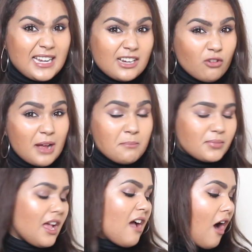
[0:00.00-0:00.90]
belly
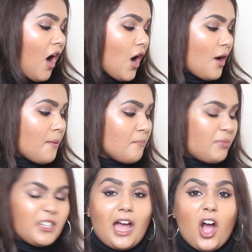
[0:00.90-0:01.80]
cramps,
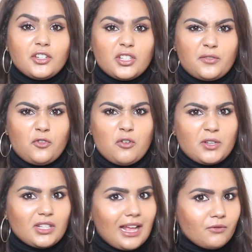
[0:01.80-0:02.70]
but yeah, I just thought,
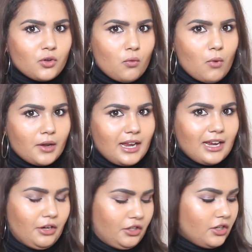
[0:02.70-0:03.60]
because I haven't got one
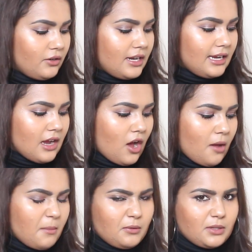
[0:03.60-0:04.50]
here at uni,
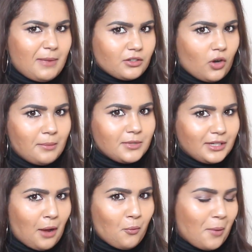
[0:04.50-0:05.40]
it was about time
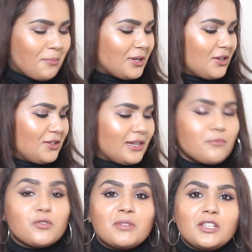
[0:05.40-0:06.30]
to get one, because
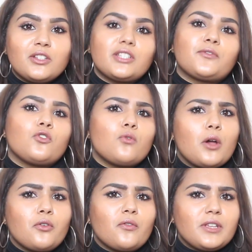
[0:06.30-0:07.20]
it would be useful,
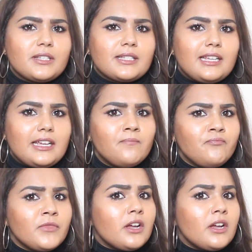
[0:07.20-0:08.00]
and obviously